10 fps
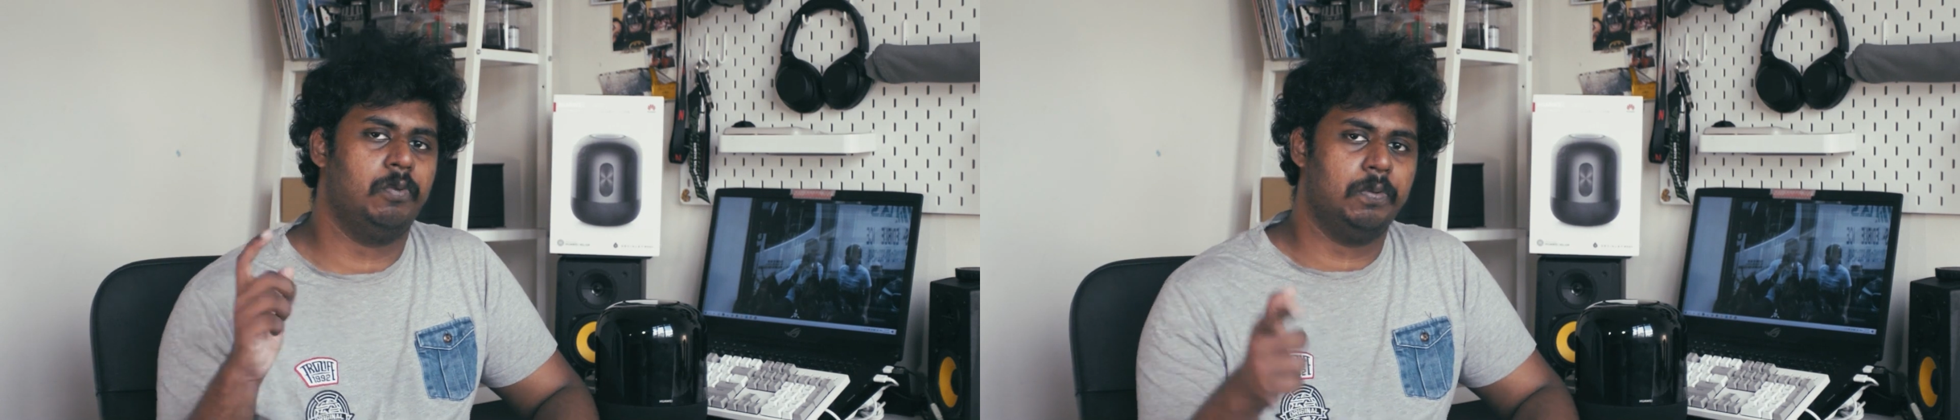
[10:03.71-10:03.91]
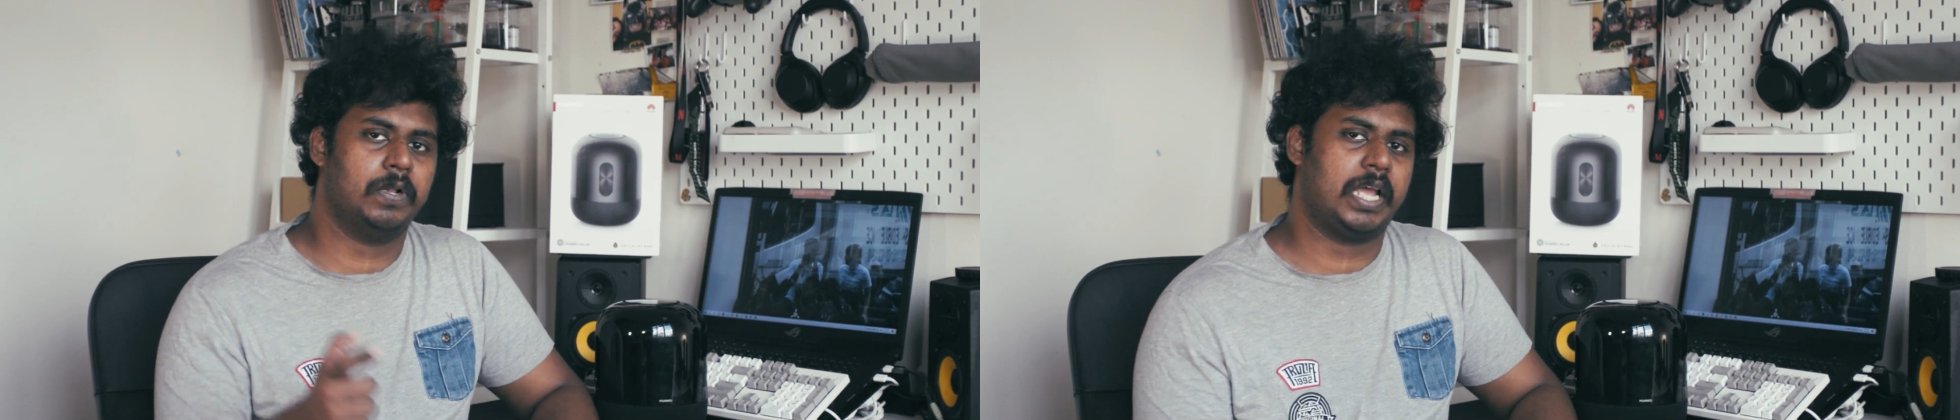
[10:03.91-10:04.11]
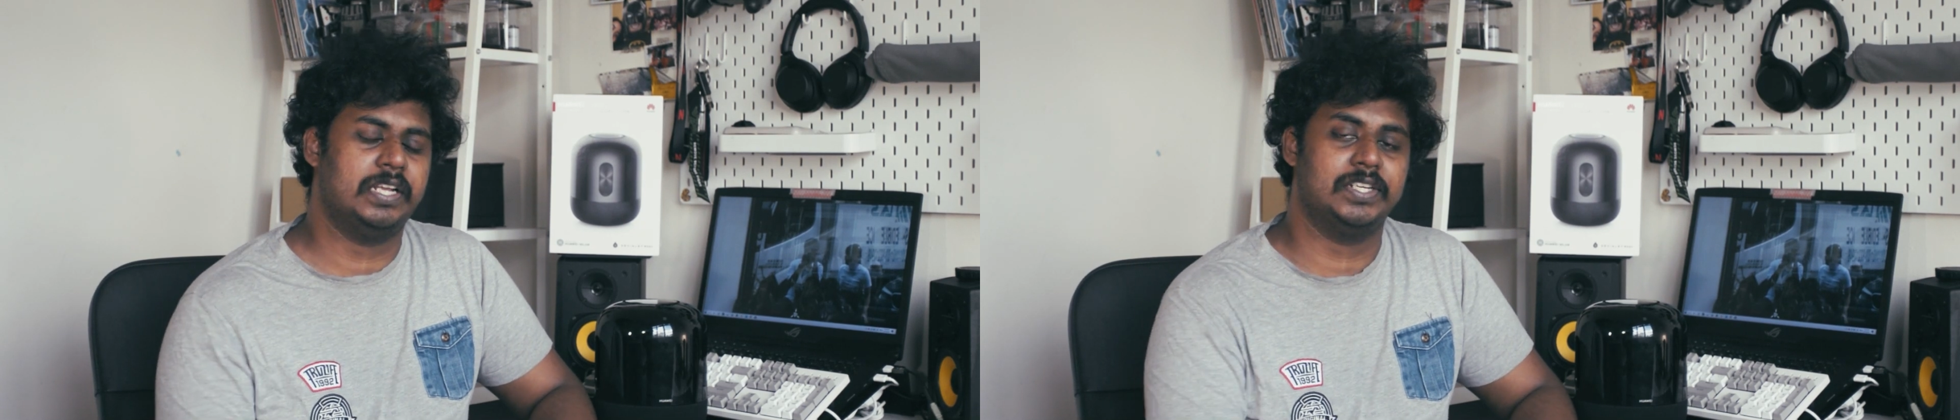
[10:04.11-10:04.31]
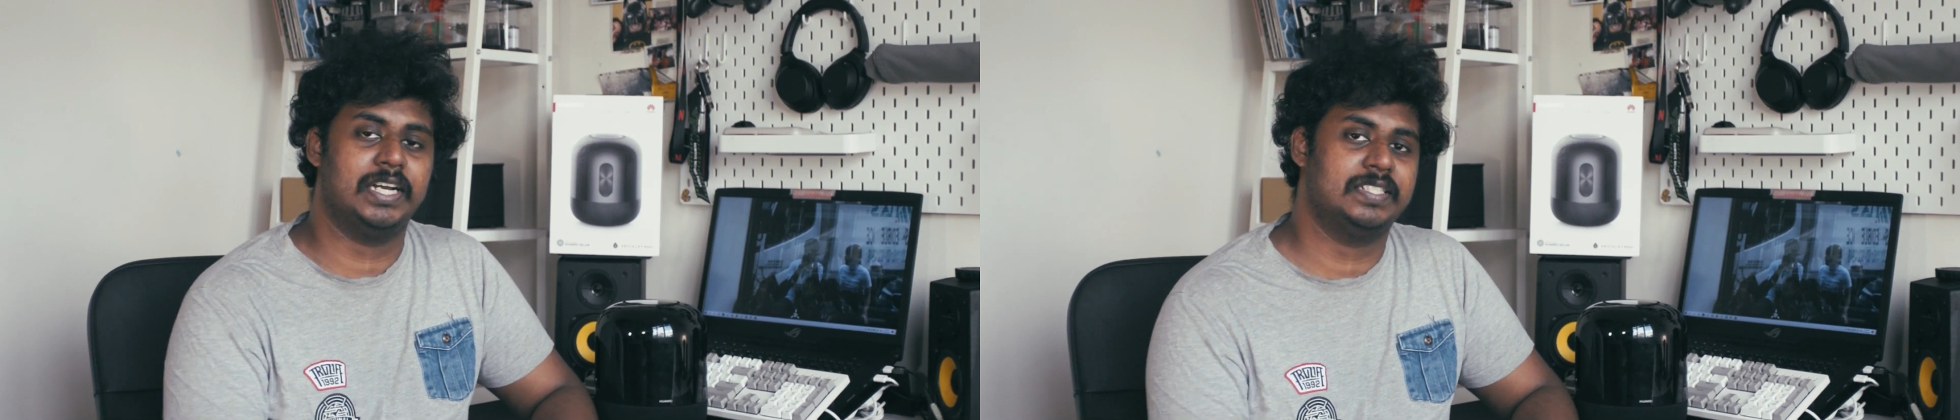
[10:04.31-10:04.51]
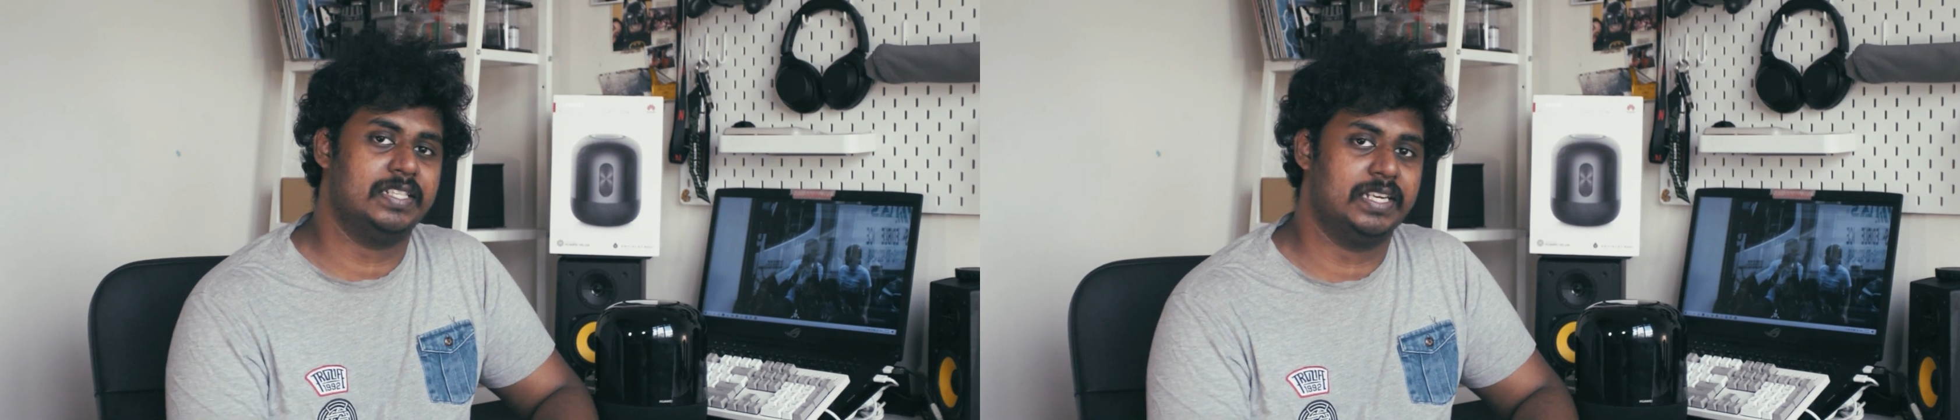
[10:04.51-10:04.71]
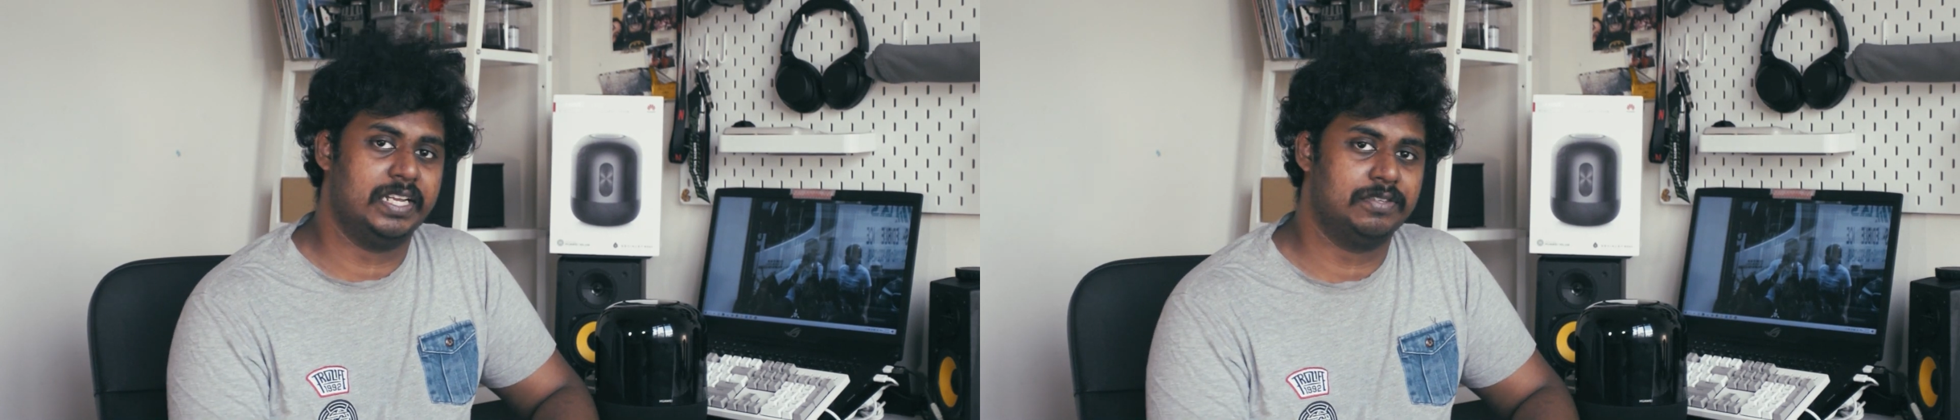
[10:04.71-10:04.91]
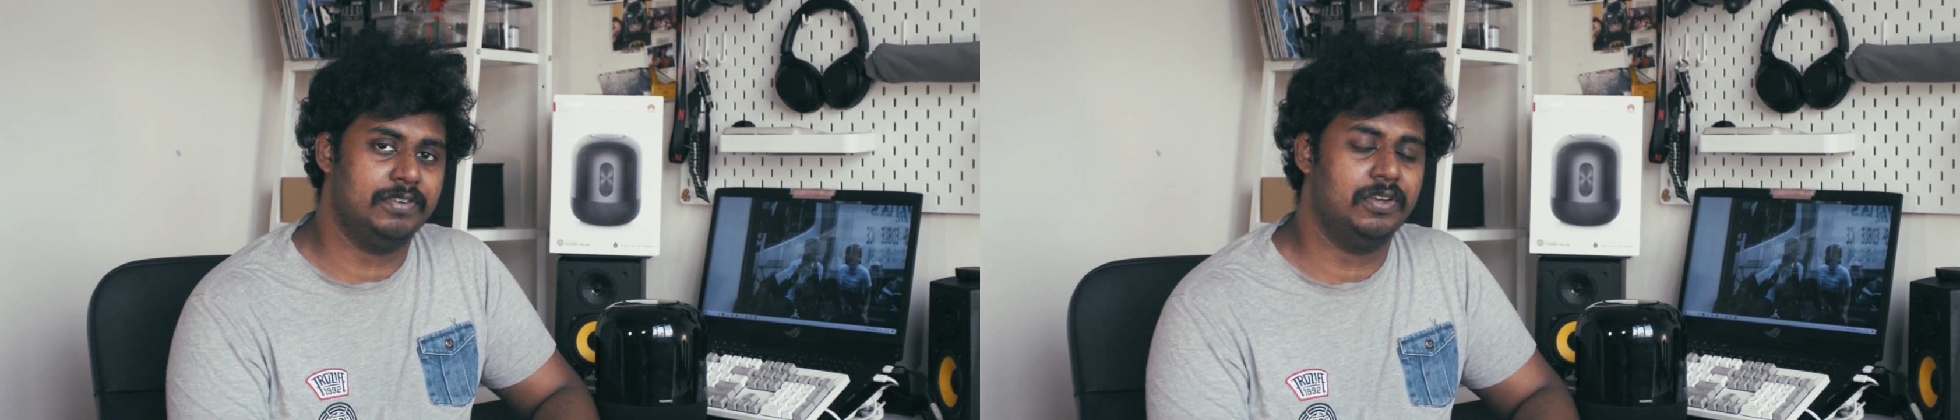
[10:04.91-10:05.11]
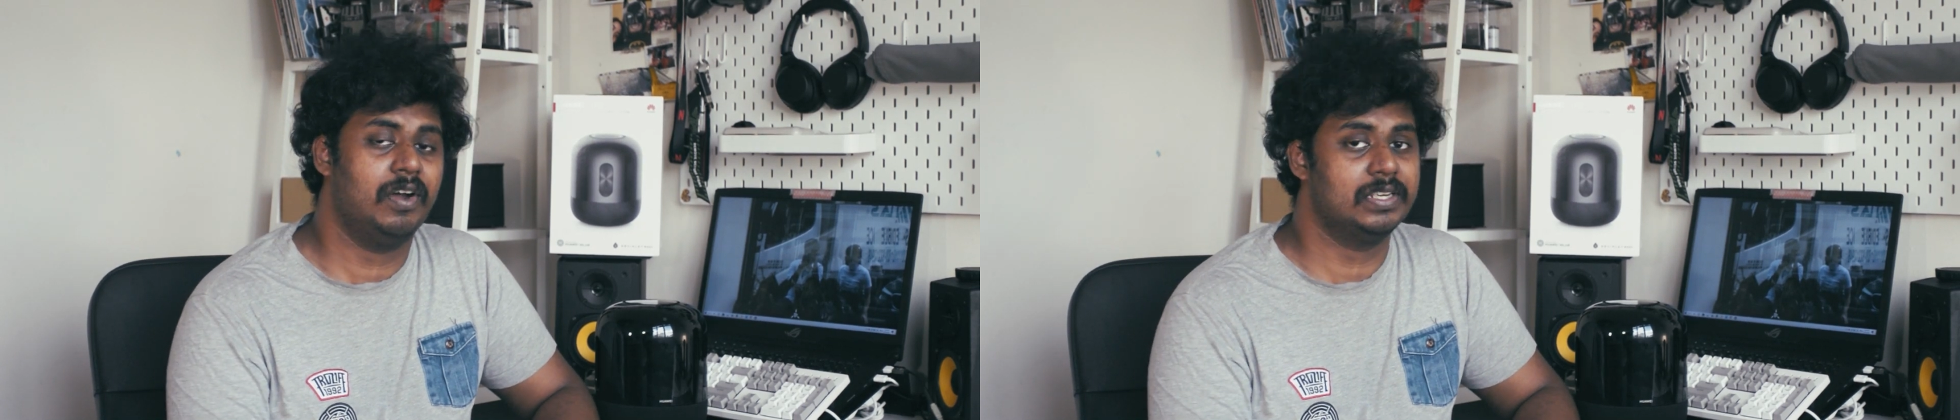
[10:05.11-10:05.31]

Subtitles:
We will catch you guys in the next video.